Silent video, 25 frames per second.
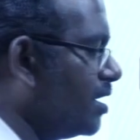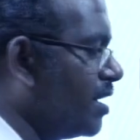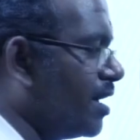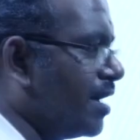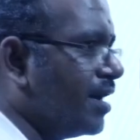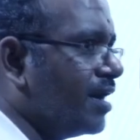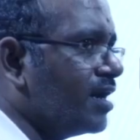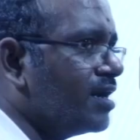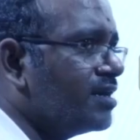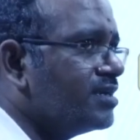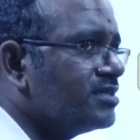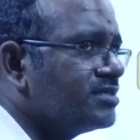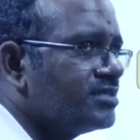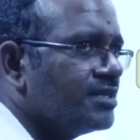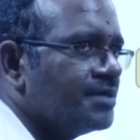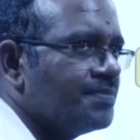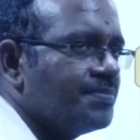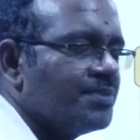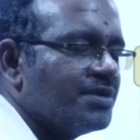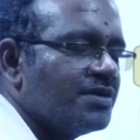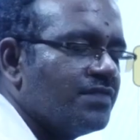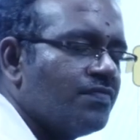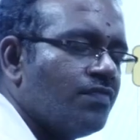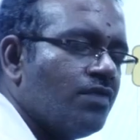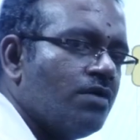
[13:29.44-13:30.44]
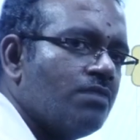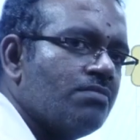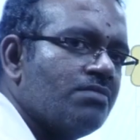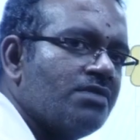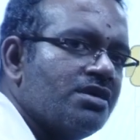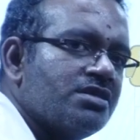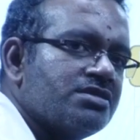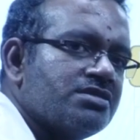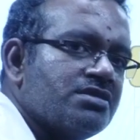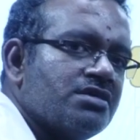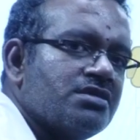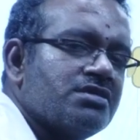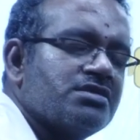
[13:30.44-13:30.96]
I already said
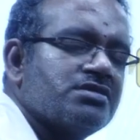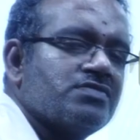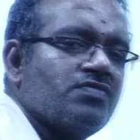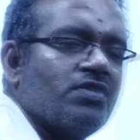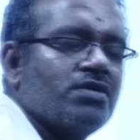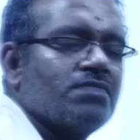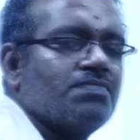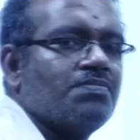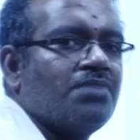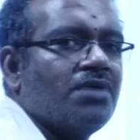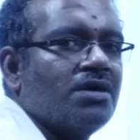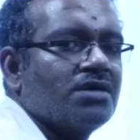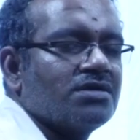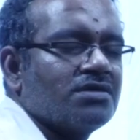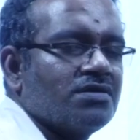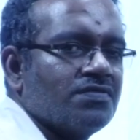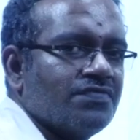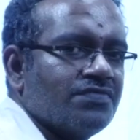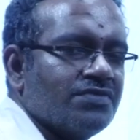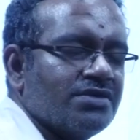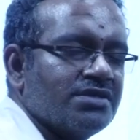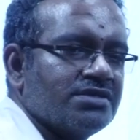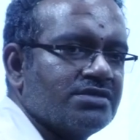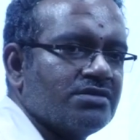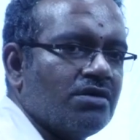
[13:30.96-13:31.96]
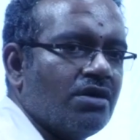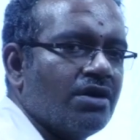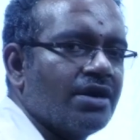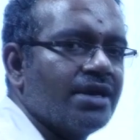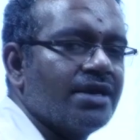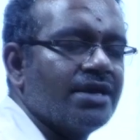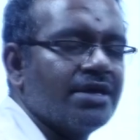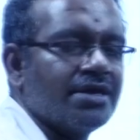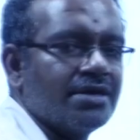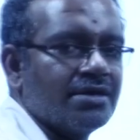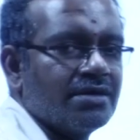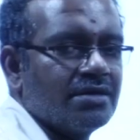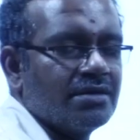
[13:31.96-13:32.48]
pre-formulation is one part of
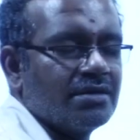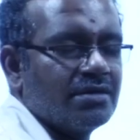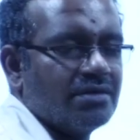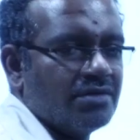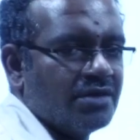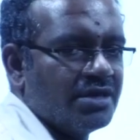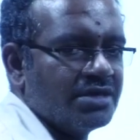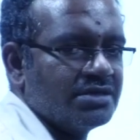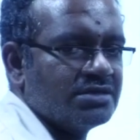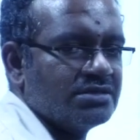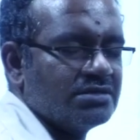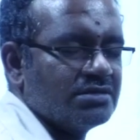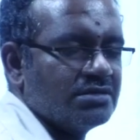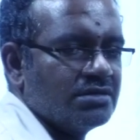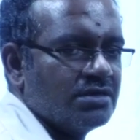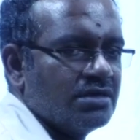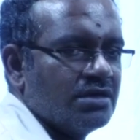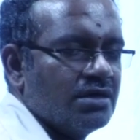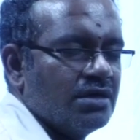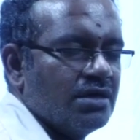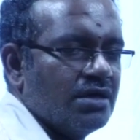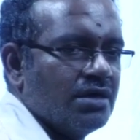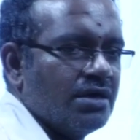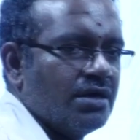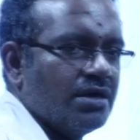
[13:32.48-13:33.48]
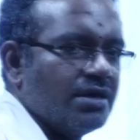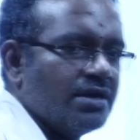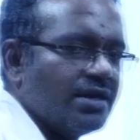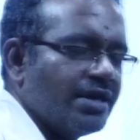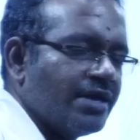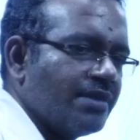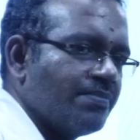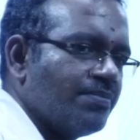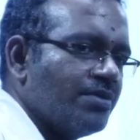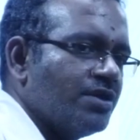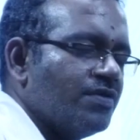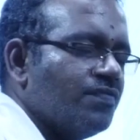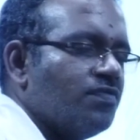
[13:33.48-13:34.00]
R&D, right?
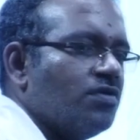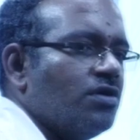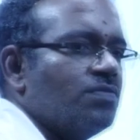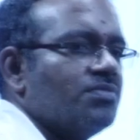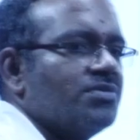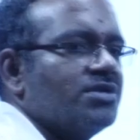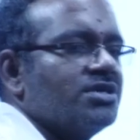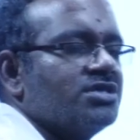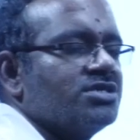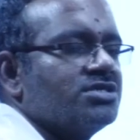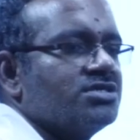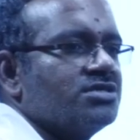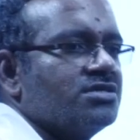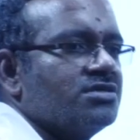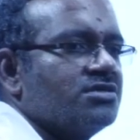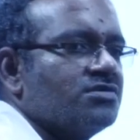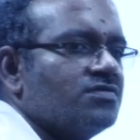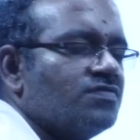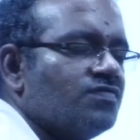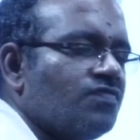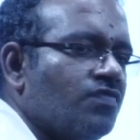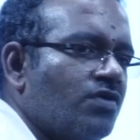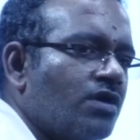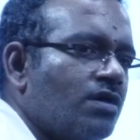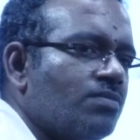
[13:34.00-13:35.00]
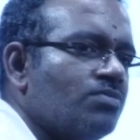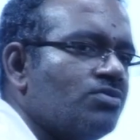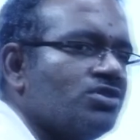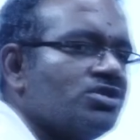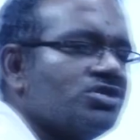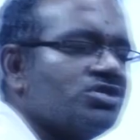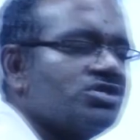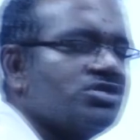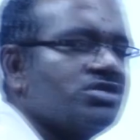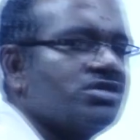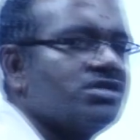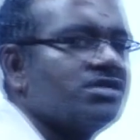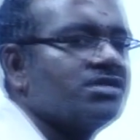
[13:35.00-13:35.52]
Like pre-formulation,
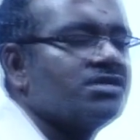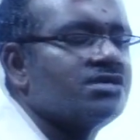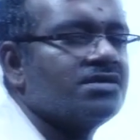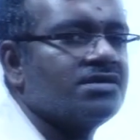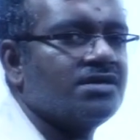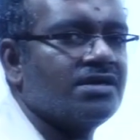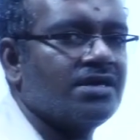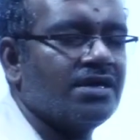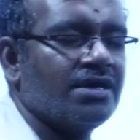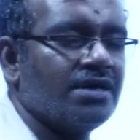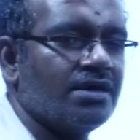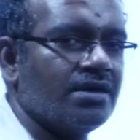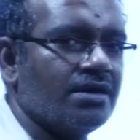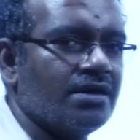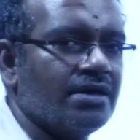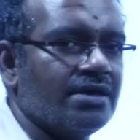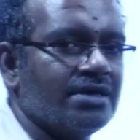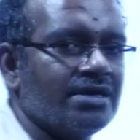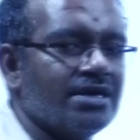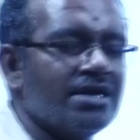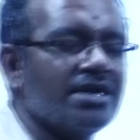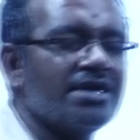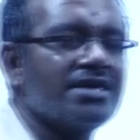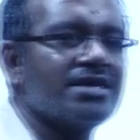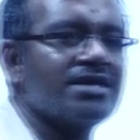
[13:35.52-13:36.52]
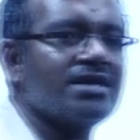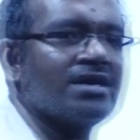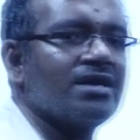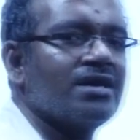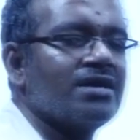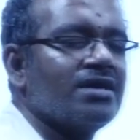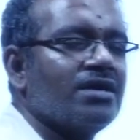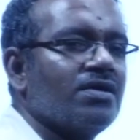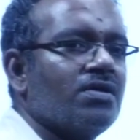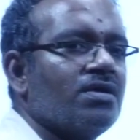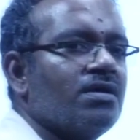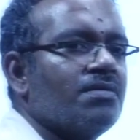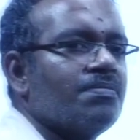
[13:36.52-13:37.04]
formulation, analytical
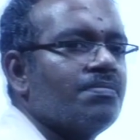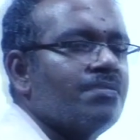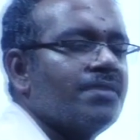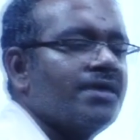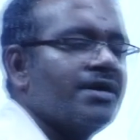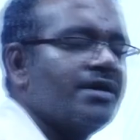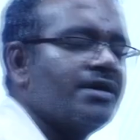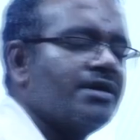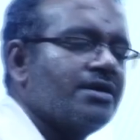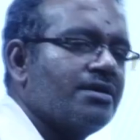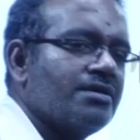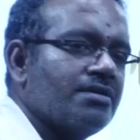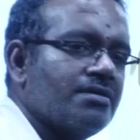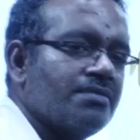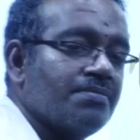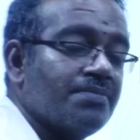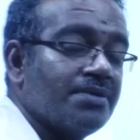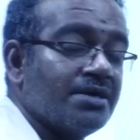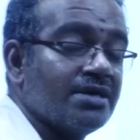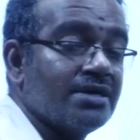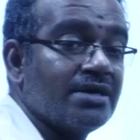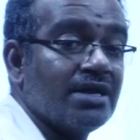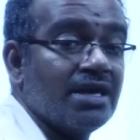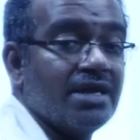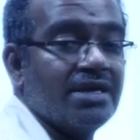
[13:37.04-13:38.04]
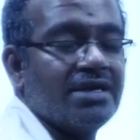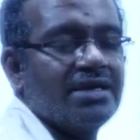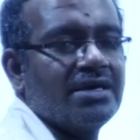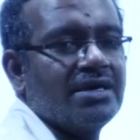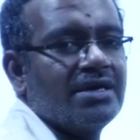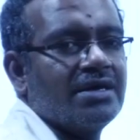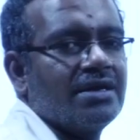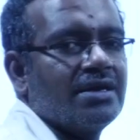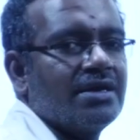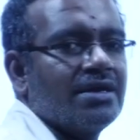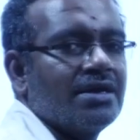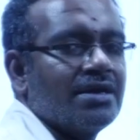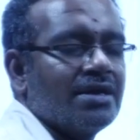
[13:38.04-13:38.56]
development,
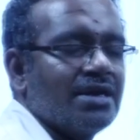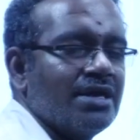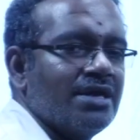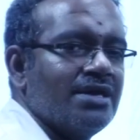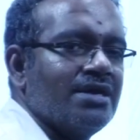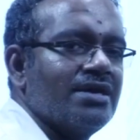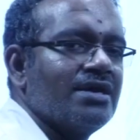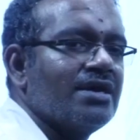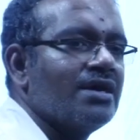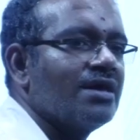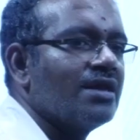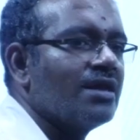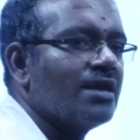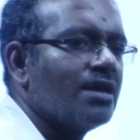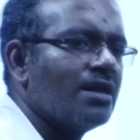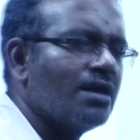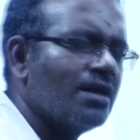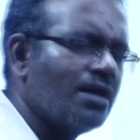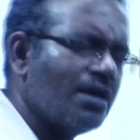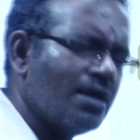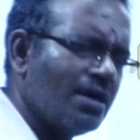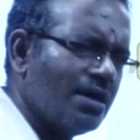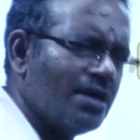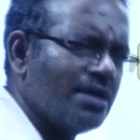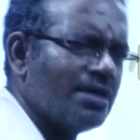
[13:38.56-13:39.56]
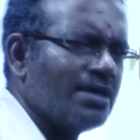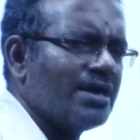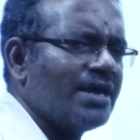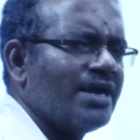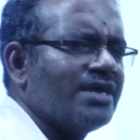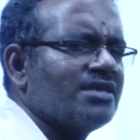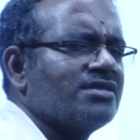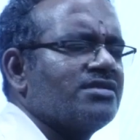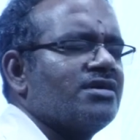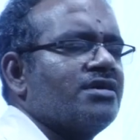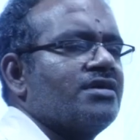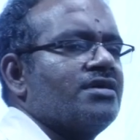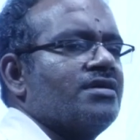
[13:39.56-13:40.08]
preclinical, clinical,
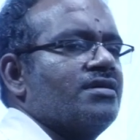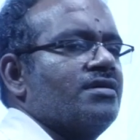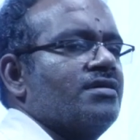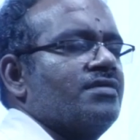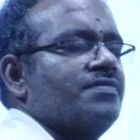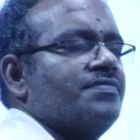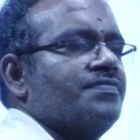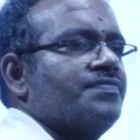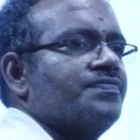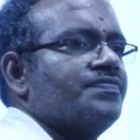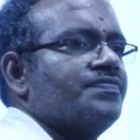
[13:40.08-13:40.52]
like that.